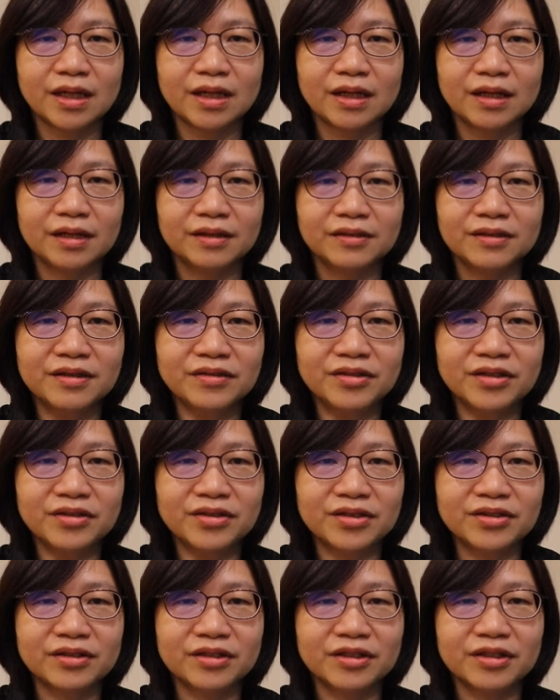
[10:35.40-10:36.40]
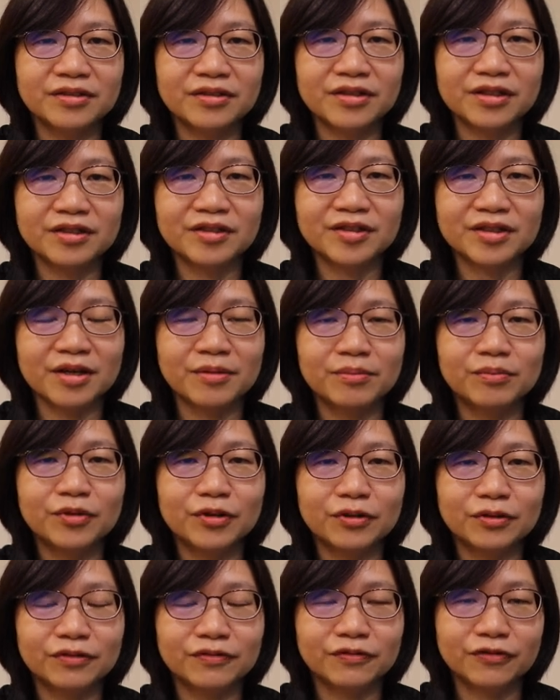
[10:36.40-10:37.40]
And this is the
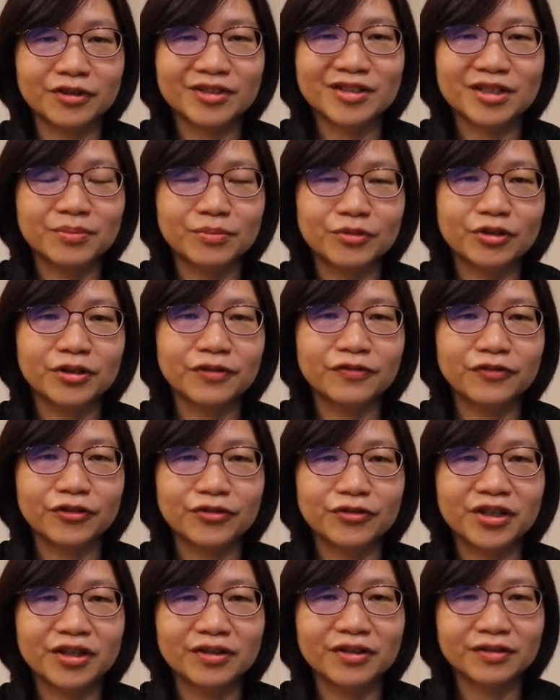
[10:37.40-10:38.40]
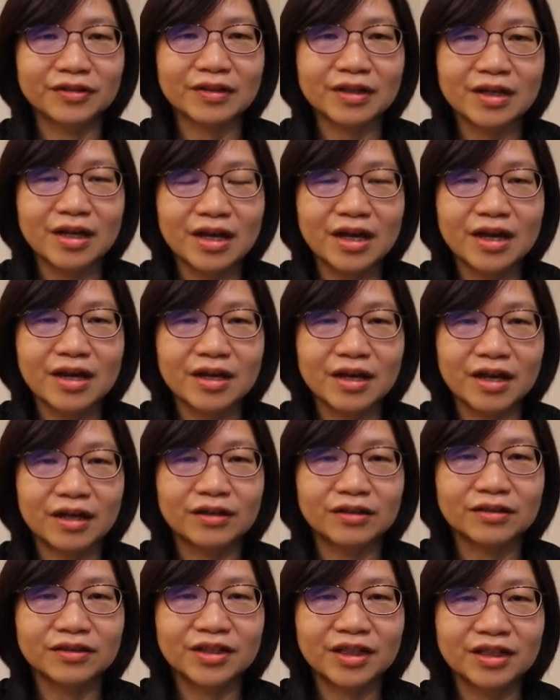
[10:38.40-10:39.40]
example. For example, if you can
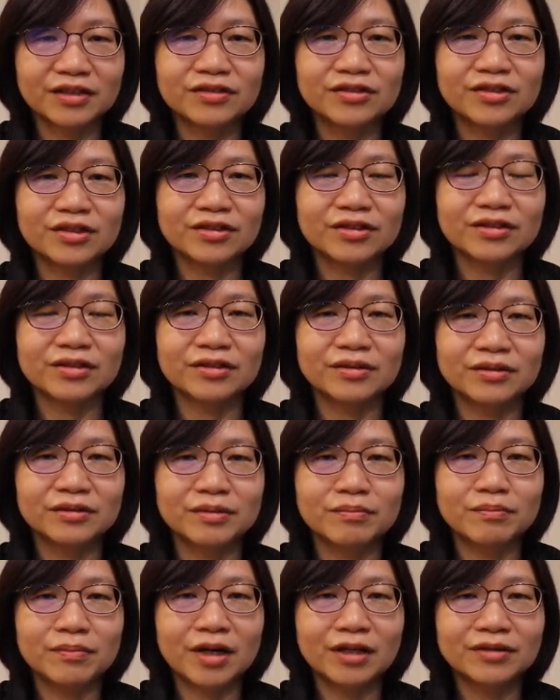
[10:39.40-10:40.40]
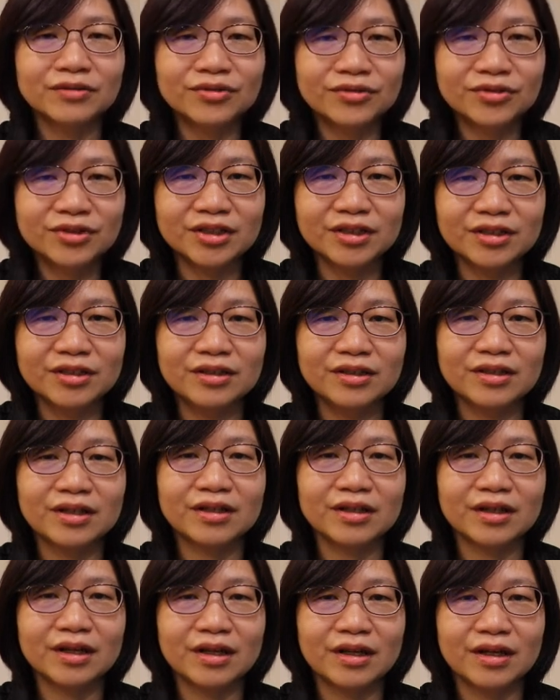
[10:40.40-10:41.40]
get the monthly
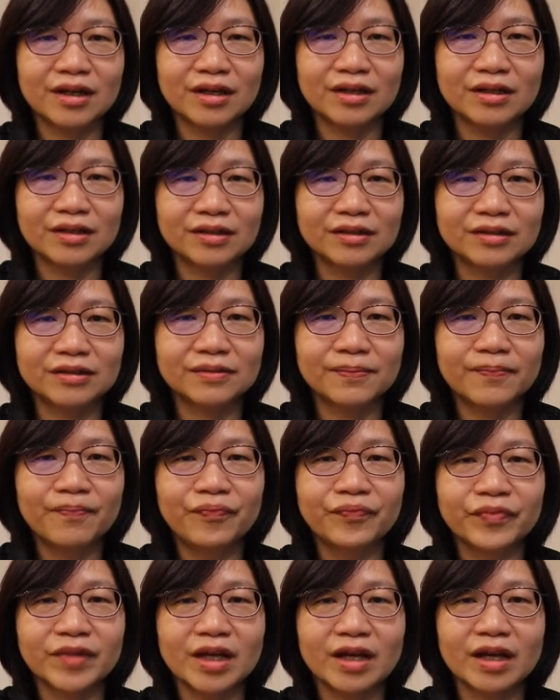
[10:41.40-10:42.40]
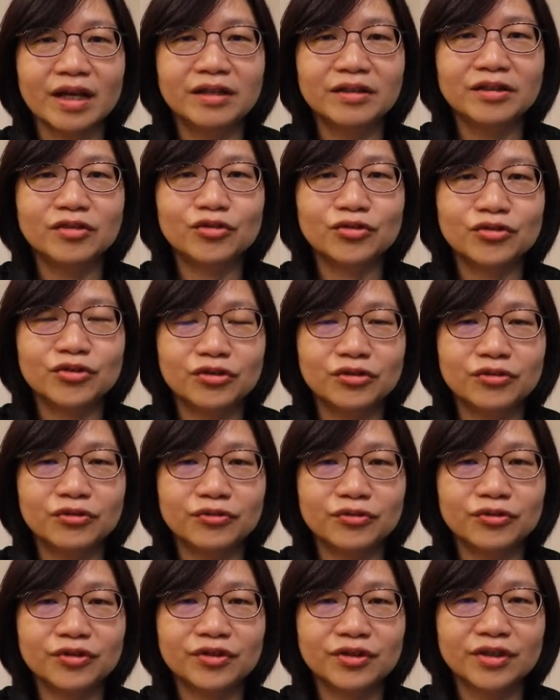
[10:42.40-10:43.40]
energy
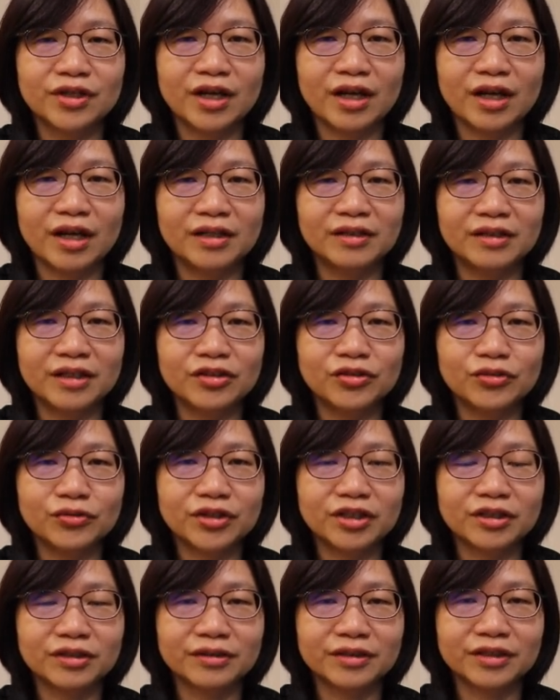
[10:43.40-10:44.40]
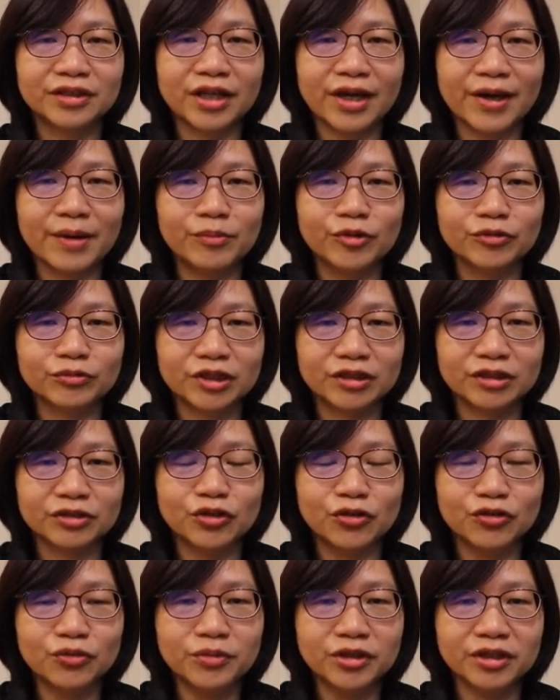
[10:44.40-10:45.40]
use, and then you can
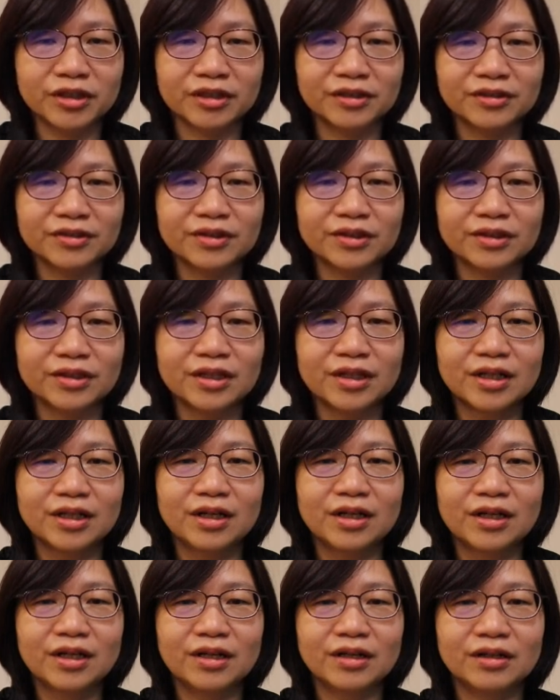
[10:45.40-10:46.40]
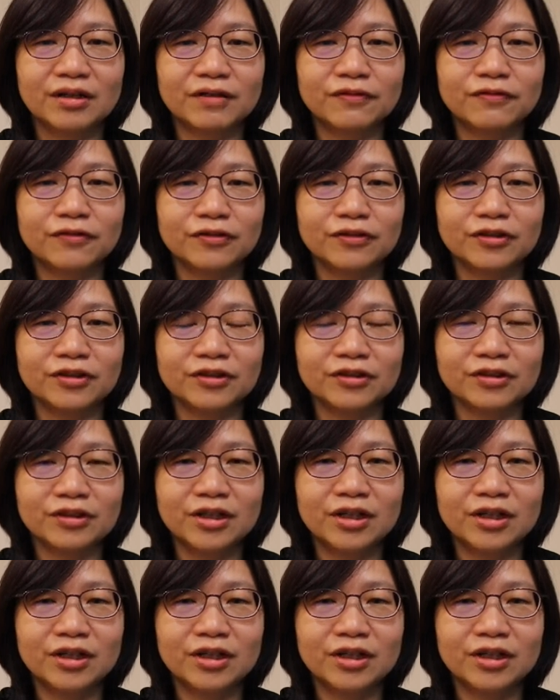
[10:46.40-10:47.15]
accumulate for the